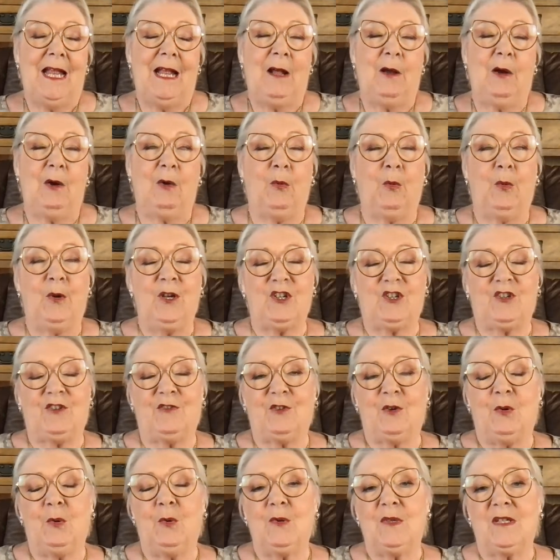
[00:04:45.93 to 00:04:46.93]
which of
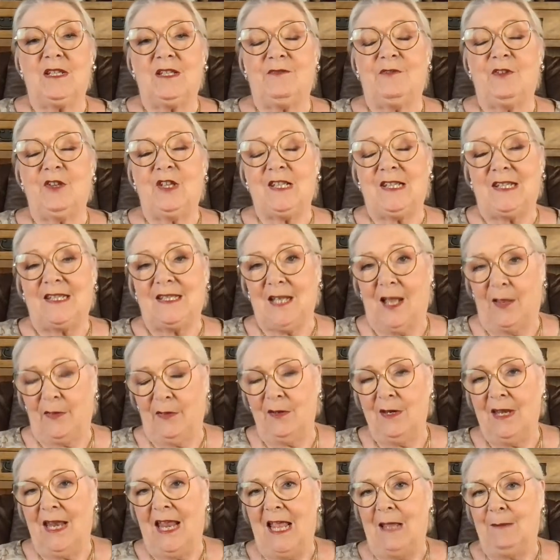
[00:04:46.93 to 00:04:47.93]
course for the
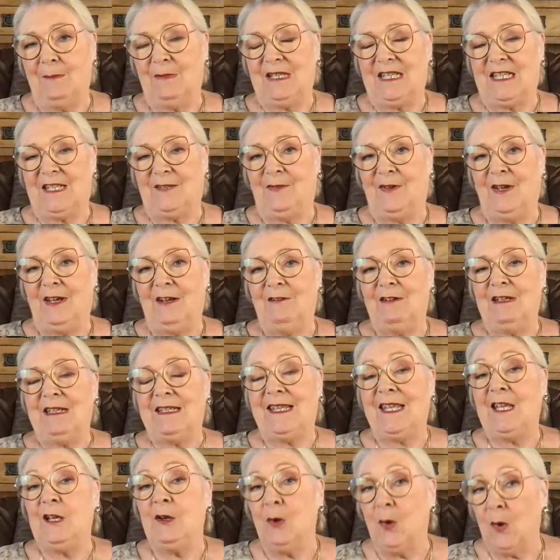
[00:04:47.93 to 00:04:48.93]
Southern Hemisphere is
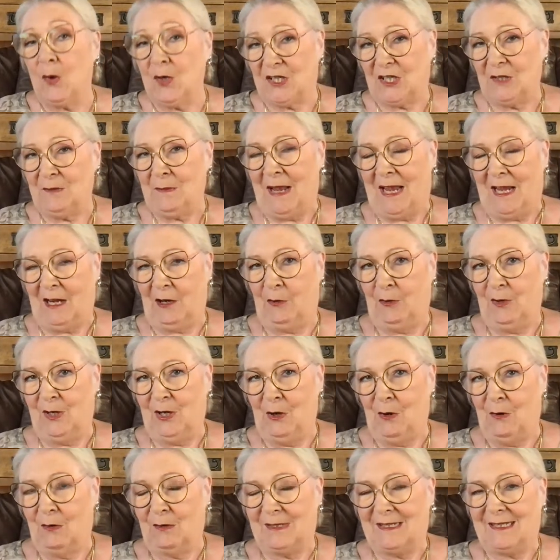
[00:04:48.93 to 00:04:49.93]
the autumn
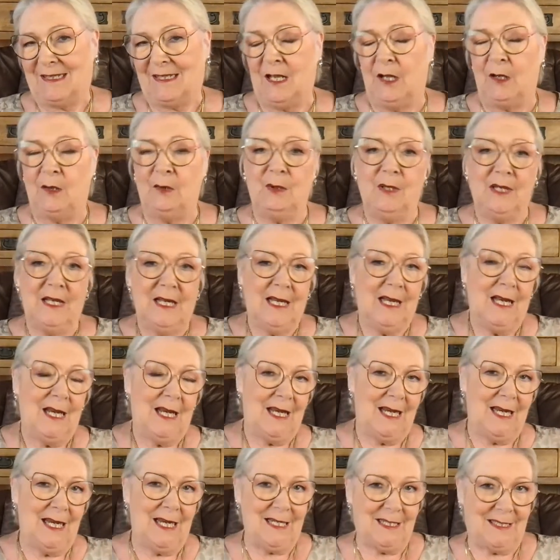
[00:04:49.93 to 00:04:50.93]
equinox. So
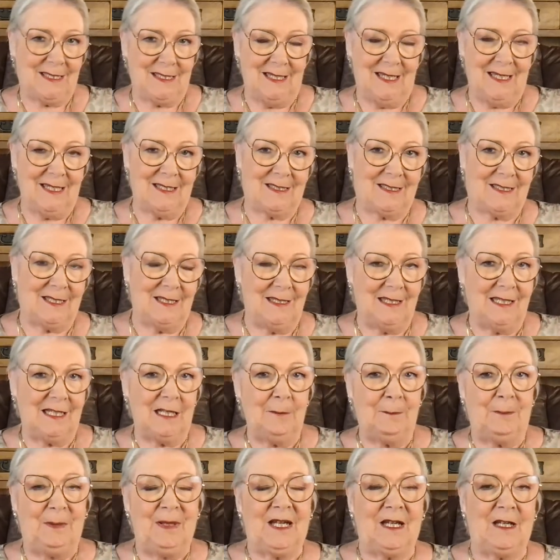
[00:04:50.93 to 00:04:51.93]
it's a little
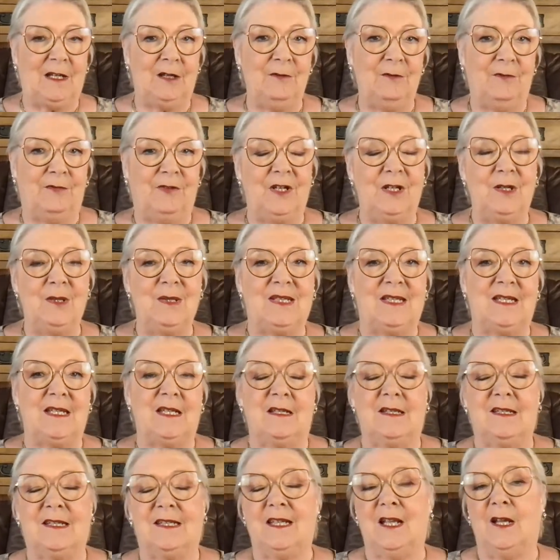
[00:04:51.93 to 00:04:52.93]
bit confusing.
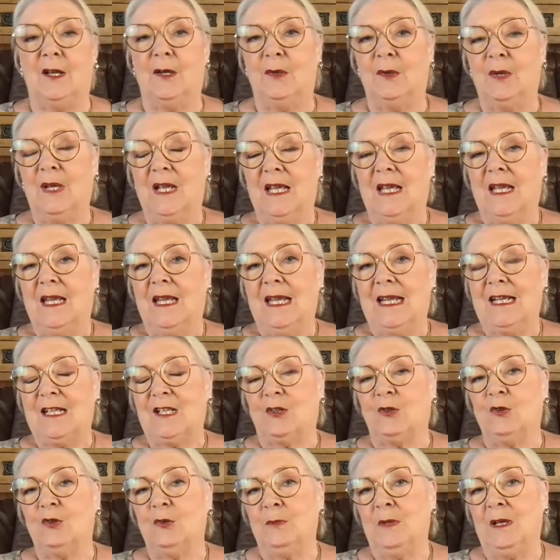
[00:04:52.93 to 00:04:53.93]
So it's
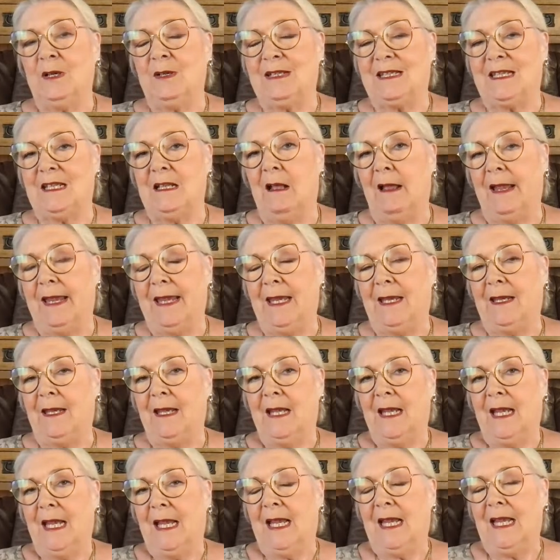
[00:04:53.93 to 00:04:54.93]
almost like
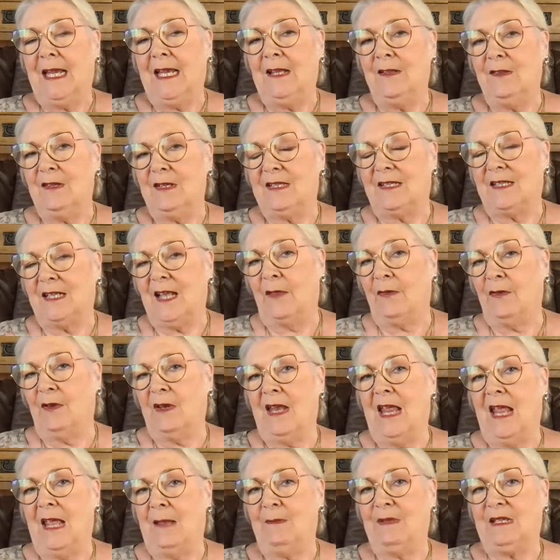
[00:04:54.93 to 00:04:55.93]
in the Southern
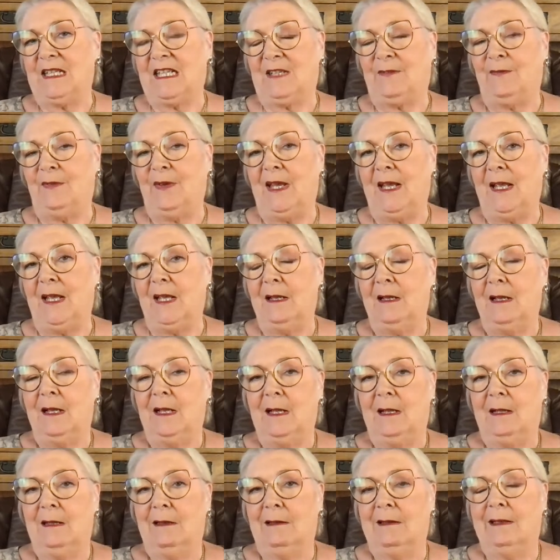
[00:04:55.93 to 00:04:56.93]
Hemisphere,
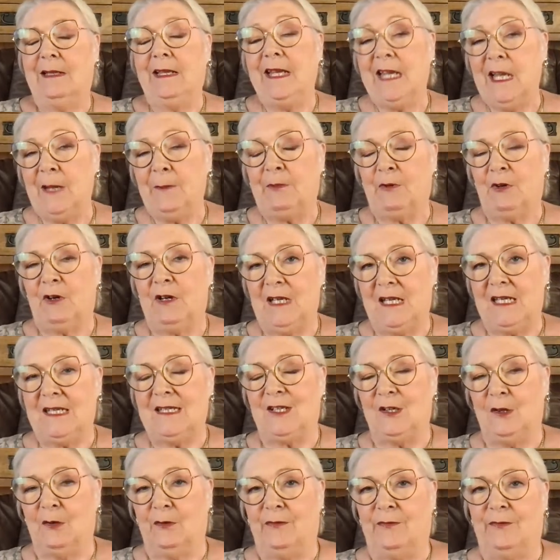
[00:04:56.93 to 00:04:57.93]
Libra is
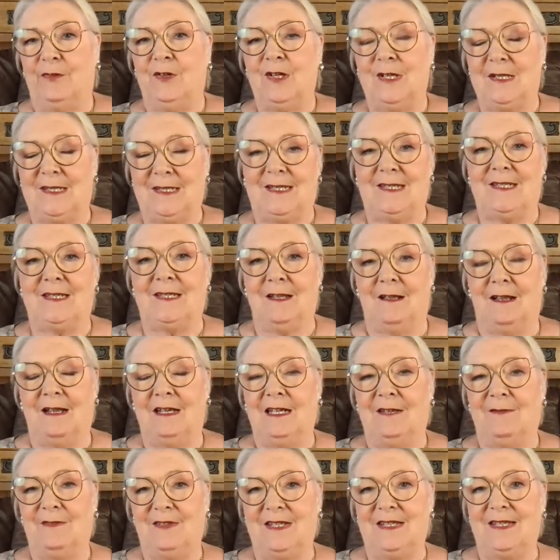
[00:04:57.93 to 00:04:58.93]
your first sign
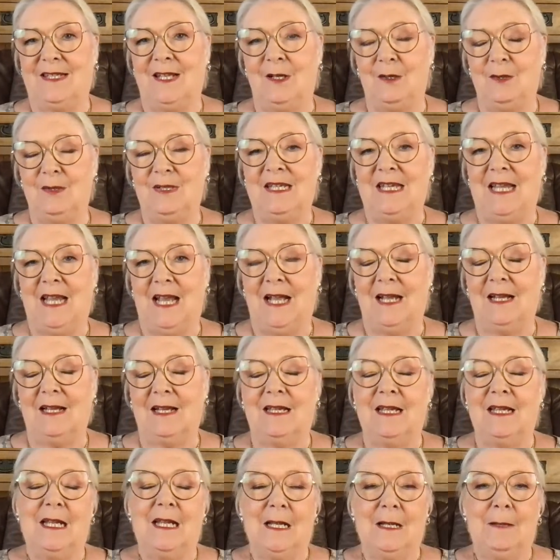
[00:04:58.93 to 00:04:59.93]
of the zodiac,
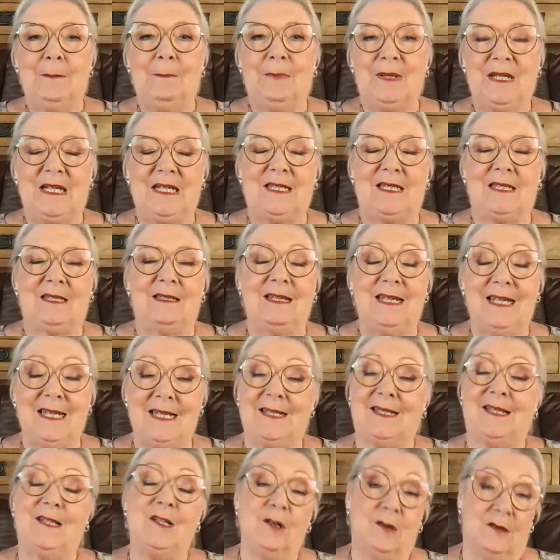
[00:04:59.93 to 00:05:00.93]
but
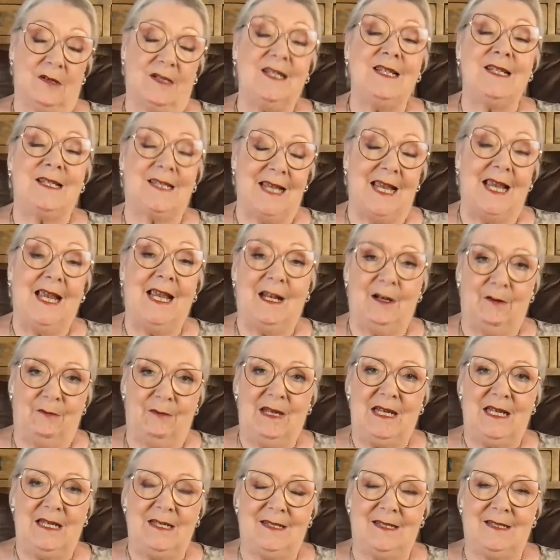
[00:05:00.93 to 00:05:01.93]
it's not, it's
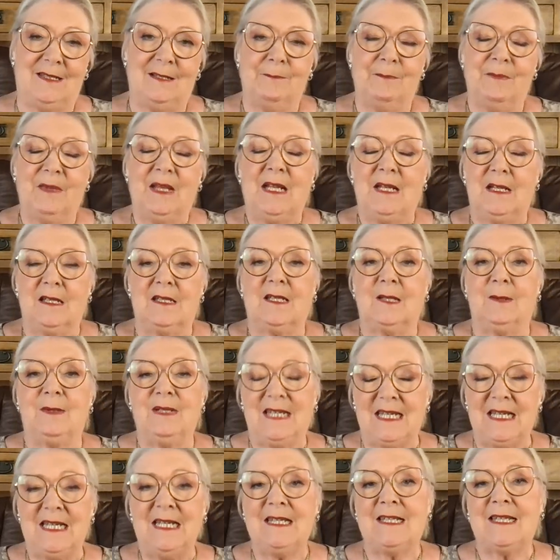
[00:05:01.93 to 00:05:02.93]
Aries. So it
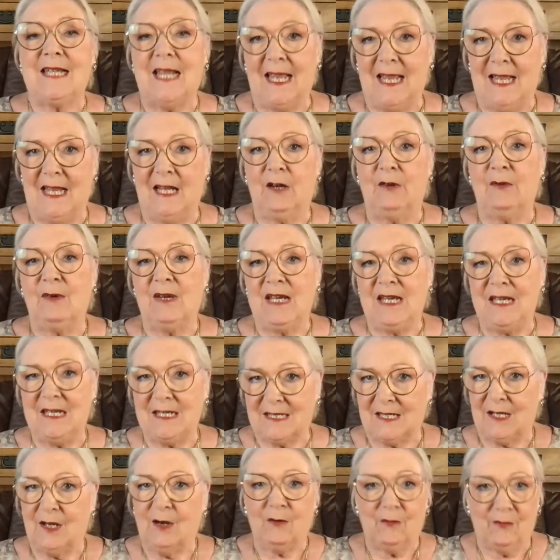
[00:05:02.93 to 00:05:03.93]
is
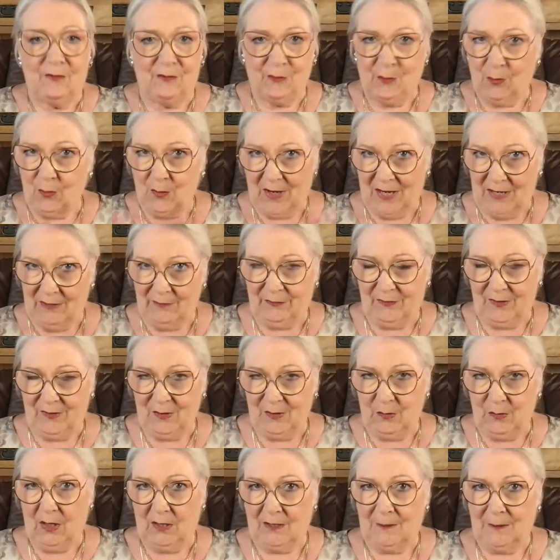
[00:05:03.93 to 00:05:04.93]
Aries for
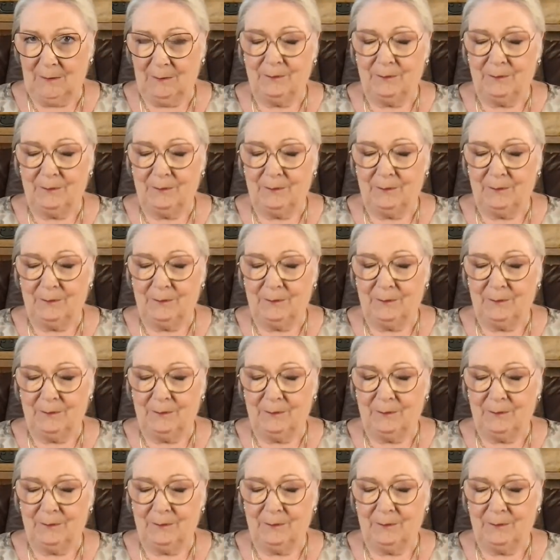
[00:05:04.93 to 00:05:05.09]
everyone.